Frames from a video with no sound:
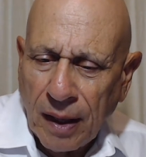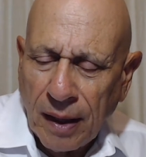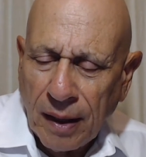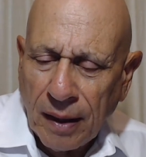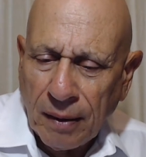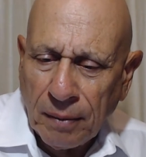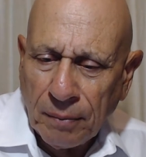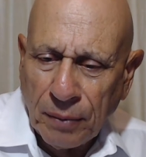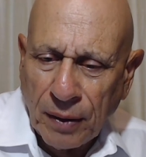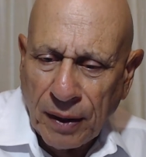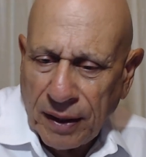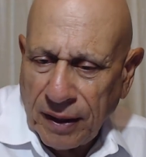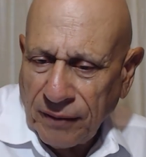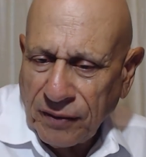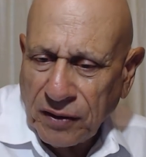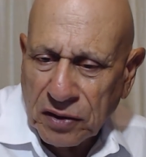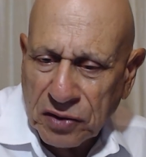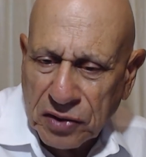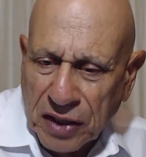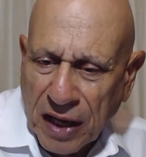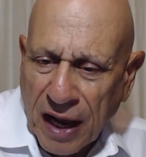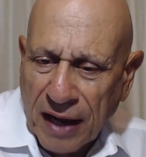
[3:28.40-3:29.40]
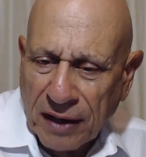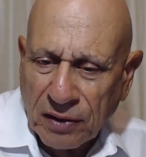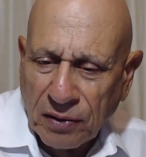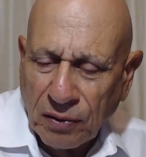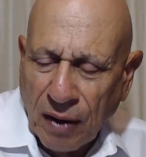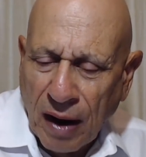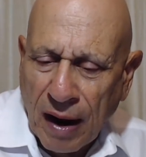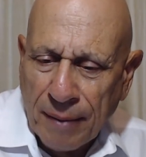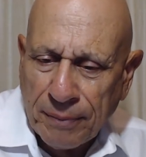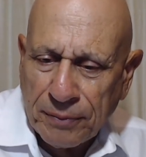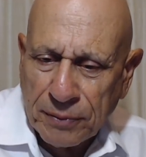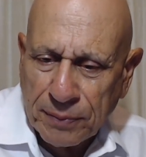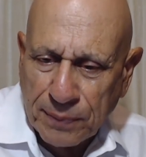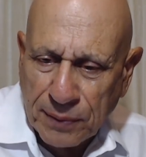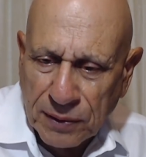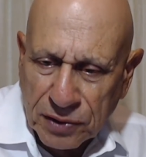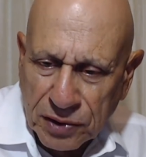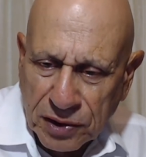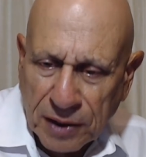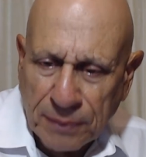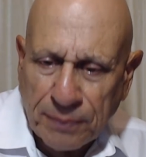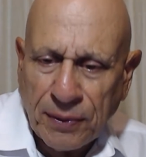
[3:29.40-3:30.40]
But if the stock drops
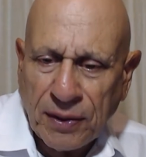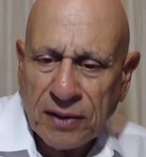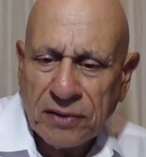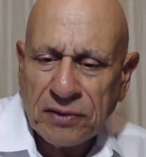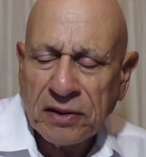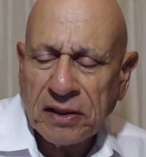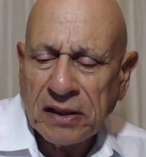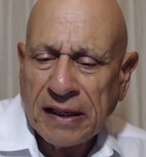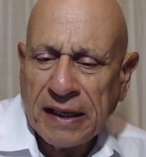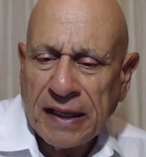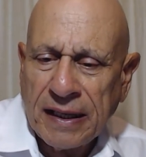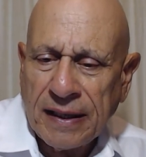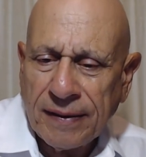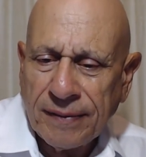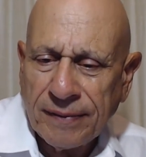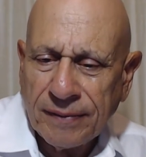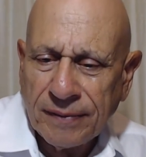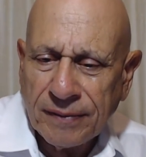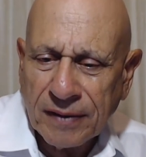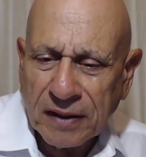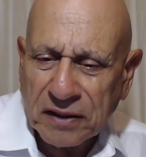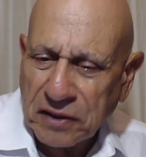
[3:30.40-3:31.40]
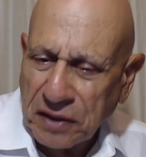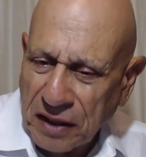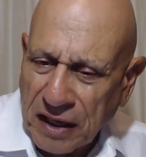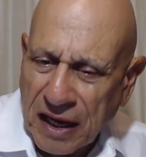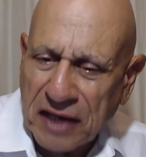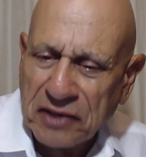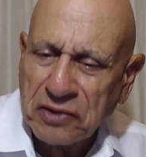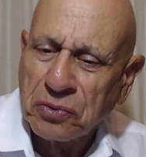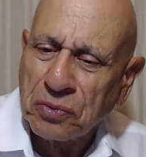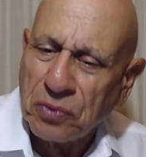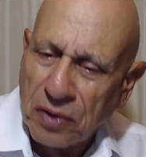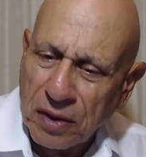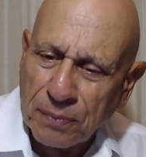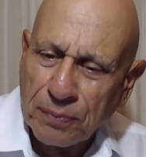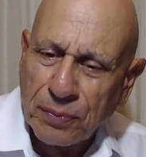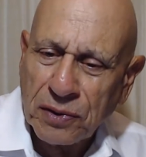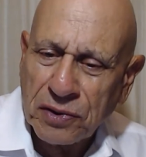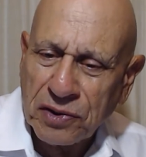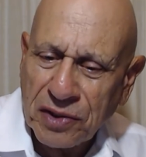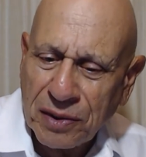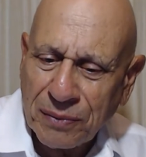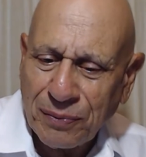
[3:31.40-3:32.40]
precipitously, it's a nice word,
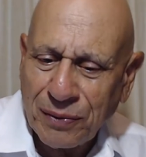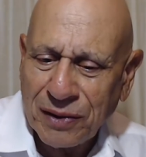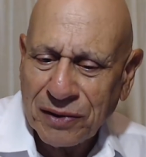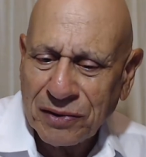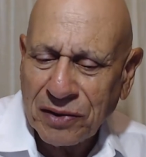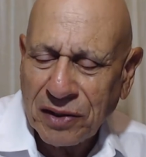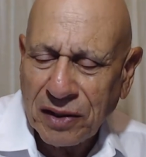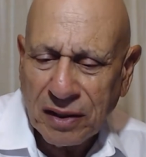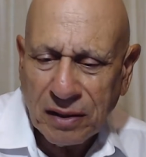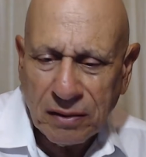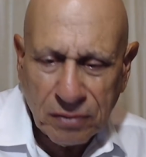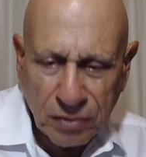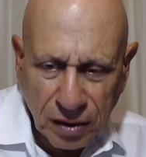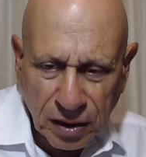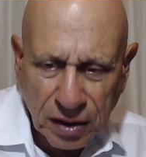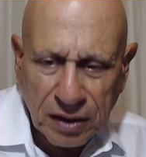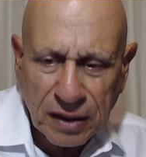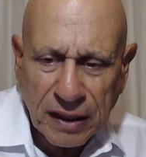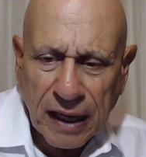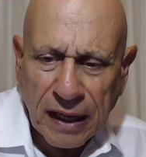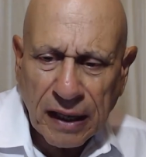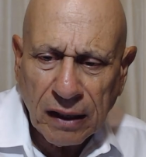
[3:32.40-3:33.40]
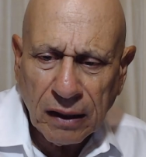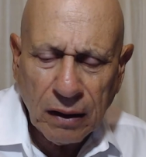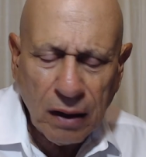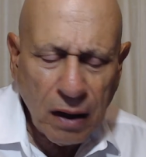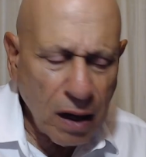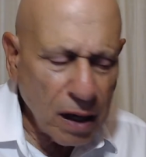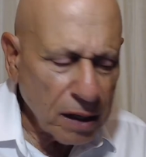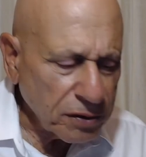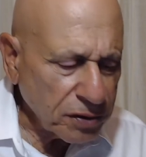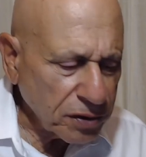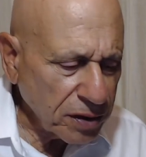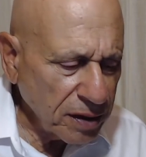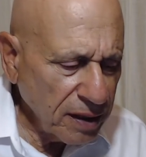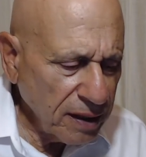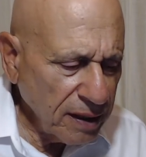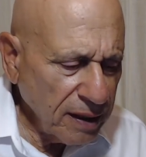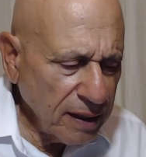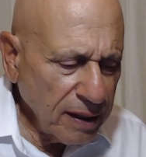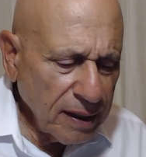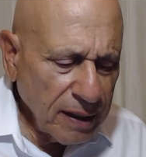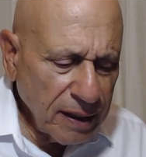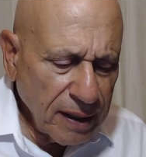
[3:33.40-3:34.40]
precipitously, you could take a loss.
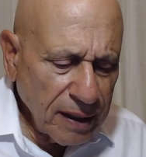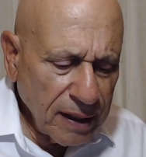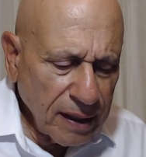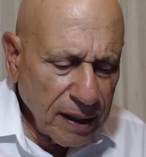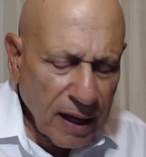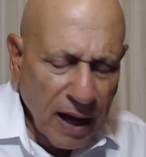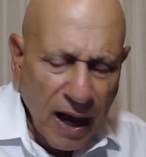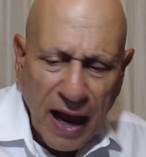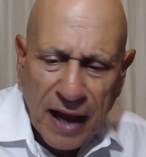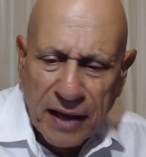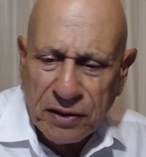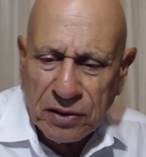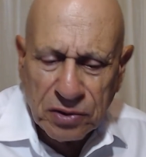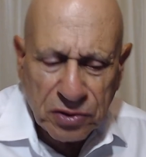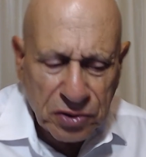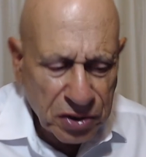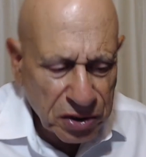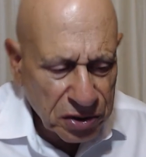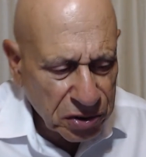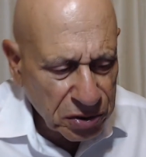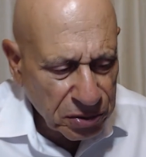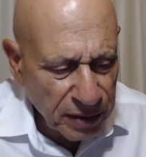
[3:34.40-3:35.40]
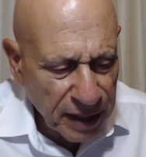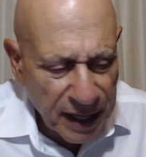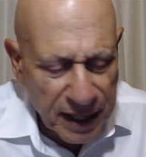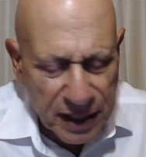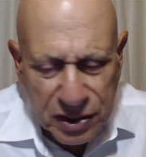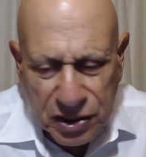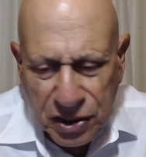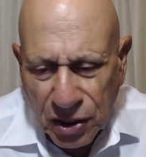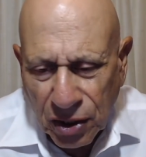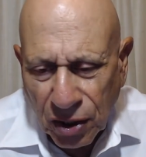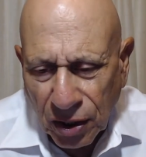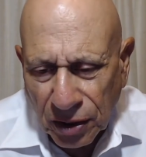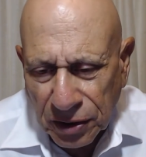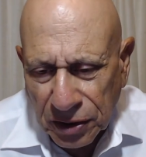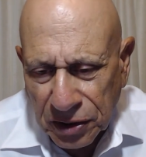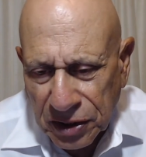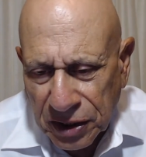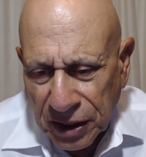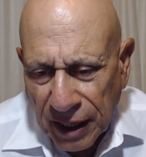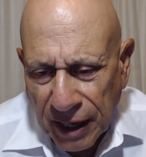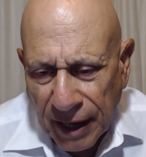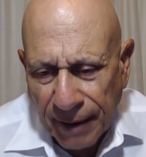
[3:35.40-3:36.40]
I use this strategy all the
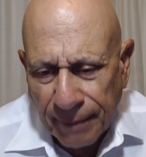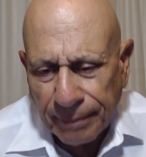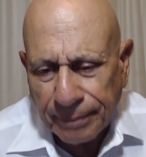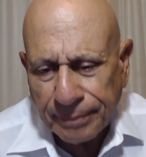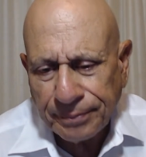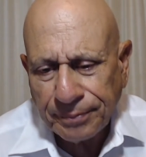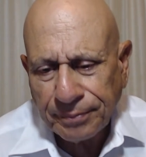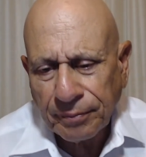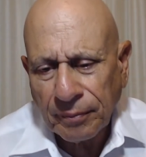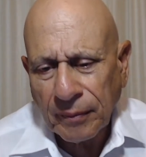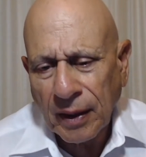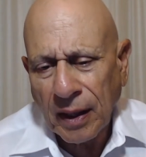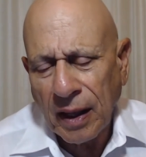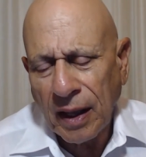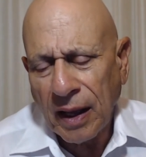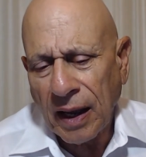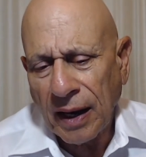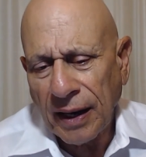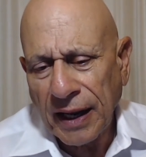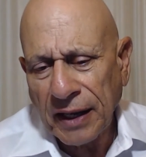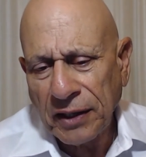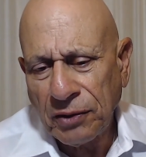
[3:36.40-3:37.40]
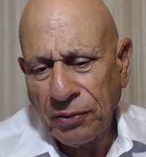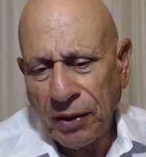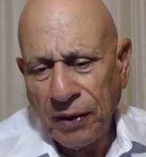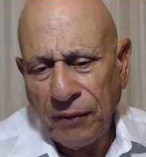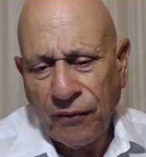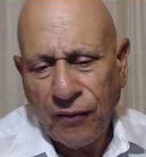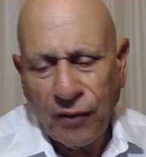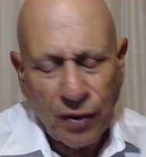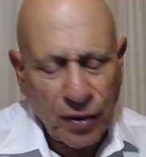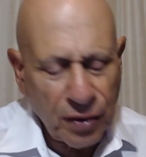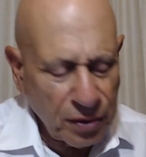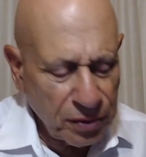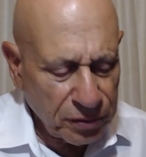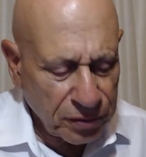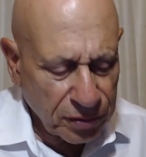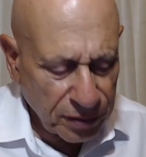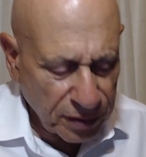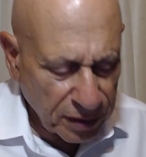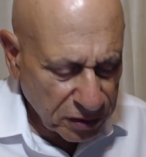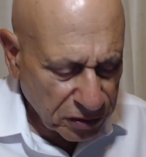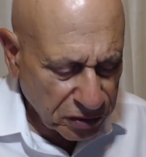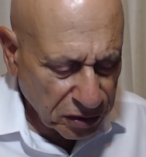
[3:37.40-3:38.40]
time. I like to refer you to
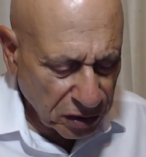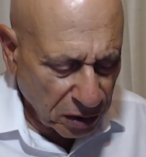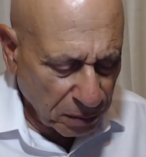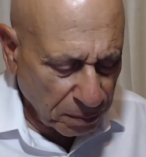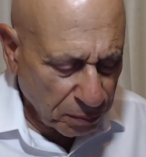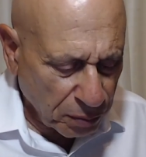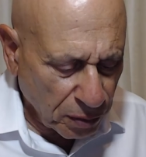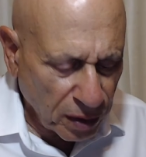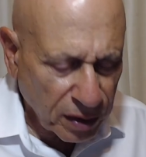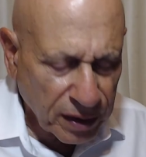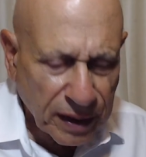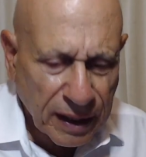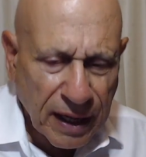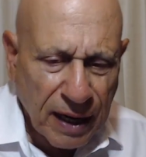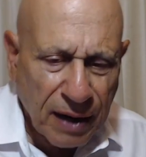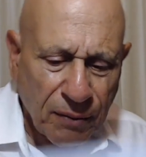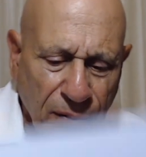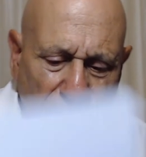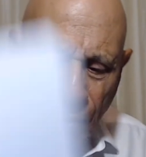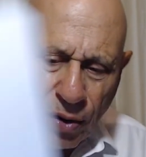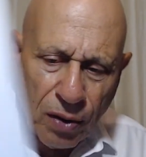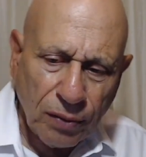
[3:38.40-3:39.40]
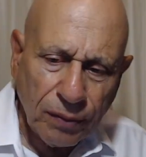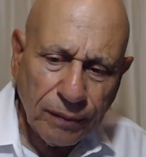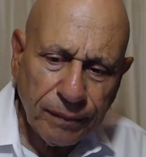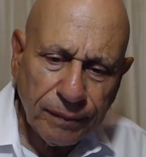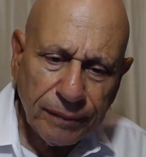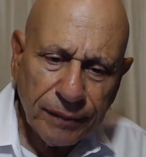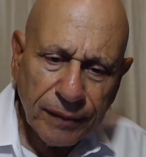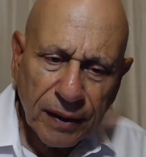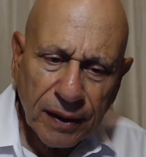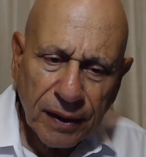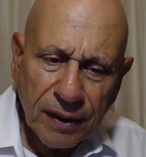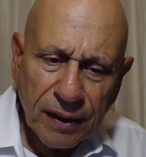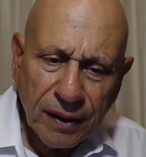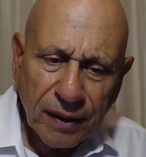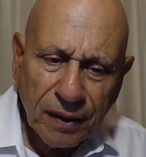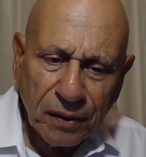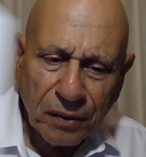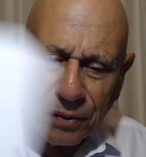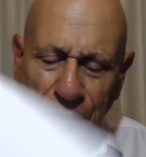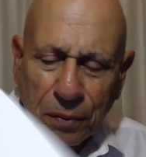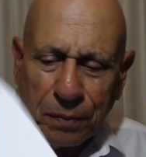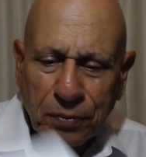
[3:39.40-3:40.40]
this little booklet I wrote.
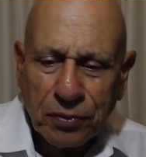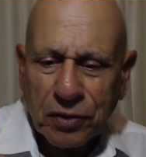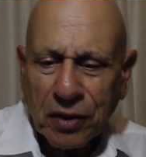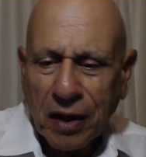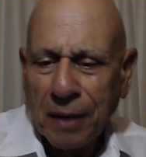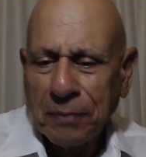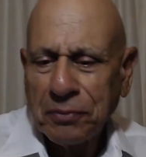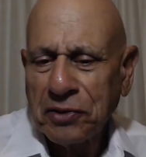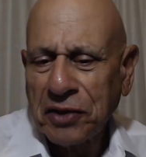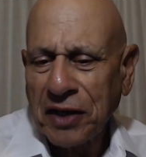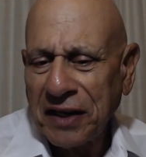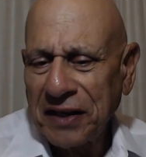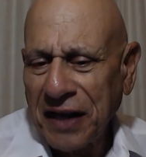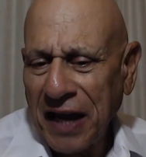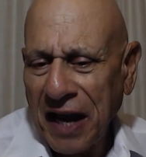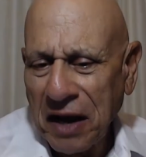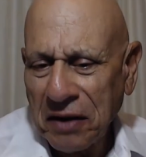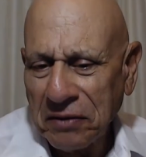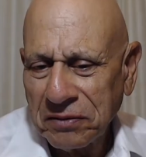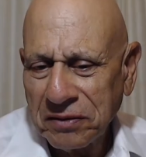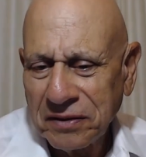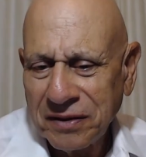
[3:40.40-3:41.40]
Oops, upside down.